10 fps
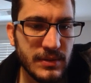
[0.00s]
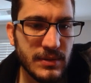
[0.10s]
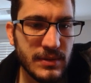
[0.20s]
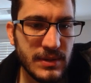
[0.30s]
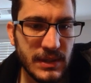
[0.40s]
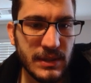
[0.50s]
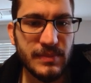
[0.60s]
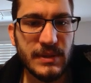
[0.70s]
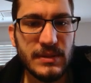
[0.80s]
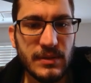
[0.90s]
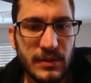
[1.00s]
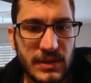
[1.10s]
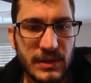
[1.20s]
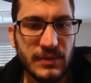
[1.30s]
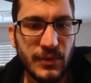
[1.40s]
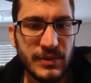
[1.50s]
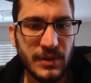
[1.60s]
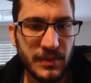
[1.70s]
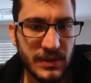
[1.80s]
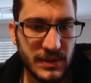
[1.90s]
6 bits, 64
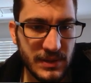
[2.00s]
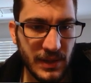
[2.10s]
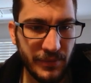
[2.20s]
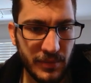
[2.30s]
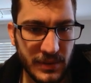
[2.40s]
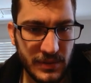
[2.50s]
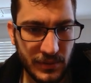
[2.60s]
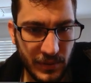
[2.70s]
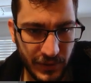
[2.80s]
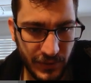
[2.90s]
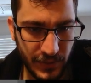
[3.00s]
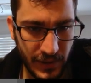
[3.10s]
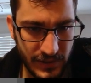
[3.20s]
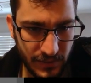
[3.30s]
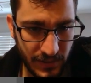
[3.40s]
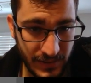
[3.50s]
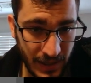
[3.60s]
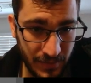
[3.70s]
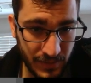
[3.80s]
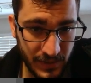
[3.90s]
subnets. 7 bits, 128 subnets.
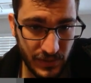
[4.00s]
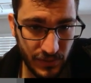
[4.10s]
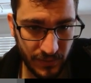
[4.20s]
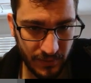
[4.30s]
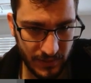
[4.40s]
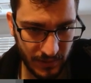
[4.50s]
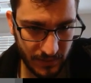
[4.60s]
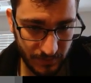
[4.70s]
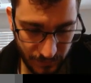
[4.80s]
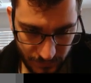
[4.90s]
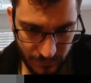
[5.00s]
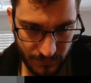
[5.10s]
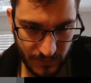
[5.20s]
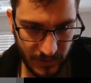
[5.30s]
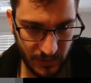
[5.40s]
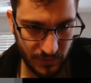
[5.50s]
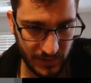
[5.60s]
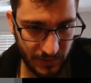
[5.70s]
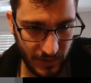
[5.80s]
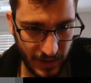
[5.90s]
8 bits, 256. This almost
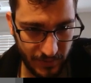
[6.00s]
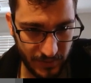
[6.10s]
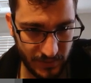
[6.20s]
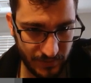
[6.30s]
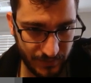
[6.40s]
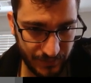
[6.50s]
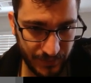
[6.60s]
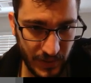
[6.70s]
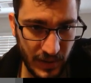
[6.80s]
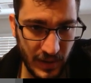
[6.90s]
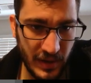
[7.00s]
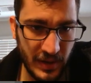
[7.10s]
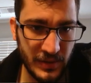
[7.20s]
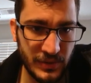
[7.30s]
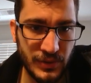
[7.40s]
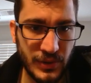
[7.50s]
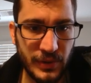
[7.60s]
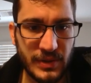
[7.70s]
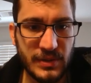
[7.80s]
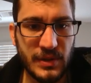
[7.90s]
never happens.
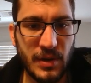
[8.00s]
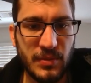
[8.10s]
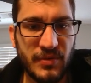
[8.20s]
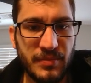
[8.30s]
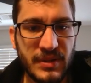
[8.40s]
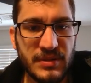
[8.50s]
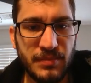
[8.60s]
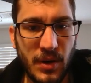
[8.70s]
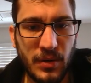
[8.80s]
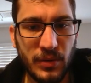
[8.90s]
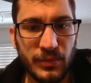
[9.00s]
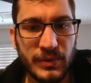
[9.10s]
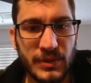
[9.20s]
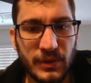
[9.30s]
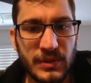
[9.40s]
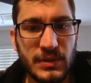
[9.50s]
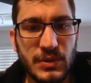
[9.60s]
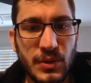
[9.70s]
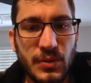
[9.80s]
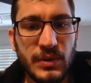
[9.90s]
Notice the number of bits borrowed results in
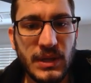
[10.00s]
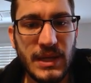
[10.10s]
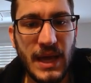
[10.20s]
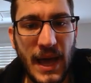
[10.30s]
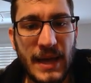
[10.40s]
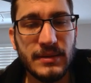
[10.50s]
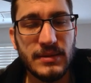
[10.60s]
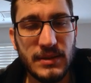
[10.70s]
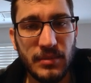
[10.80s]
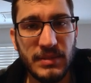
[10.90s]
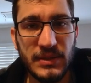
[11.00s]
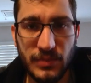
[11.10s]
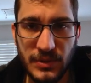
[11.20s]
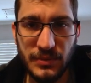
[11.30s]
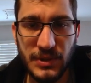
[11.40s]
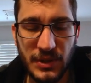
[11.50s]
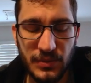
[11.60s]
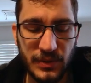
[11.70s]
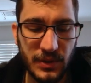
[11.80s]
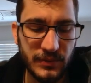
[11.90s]
2 to the n subnets, which we just
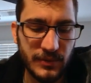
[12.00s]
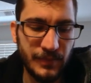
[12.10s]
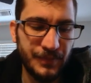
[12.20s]
went over.